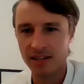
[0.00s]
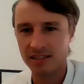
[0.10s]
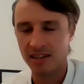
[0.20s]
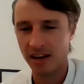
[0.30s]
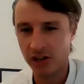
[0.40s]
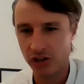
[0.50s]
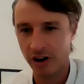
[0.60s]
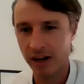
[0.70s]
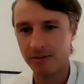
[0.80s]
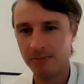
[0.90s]
destination,
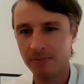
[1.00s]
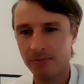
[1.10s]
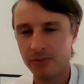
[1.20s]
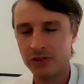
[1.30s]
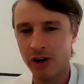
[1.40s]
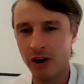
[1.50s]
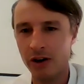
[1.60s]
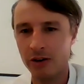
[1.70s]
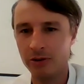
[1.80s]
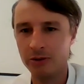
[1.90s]
right? So
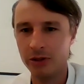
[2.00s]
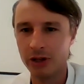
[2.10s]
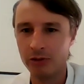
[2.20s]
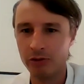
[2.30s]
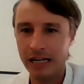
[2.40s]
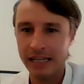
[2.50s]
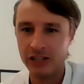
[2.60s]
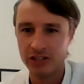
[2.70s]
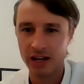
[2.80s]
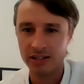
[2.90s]
you can really
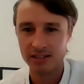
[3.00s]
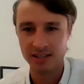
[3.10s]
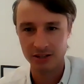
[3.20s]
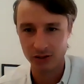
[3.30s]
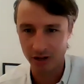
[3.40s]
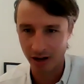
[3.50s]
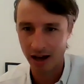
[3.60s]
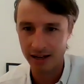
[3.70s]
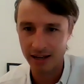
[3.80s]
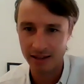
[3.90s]
just understand your
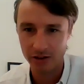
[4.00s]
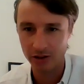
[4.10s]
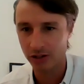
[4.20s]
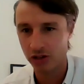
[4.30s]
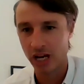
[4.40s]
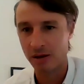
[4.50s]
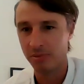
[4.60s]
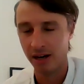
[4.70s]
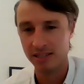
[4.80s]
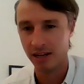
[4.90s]
client and then you can shape
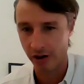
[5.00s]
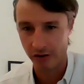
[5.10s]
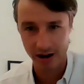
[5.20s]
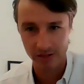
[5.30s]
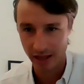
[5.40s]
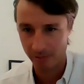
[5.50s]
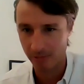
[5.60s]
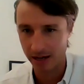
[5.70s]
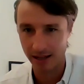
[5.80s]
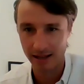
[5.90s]
the itinerary around them,
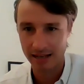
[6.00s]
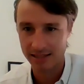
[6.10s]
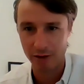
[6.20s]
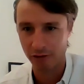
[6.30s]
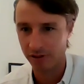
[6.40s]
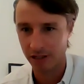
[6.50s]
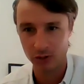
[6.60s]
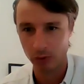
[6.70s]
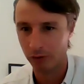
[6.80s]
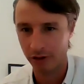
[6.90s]
and it has everything
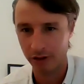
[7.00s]
to do.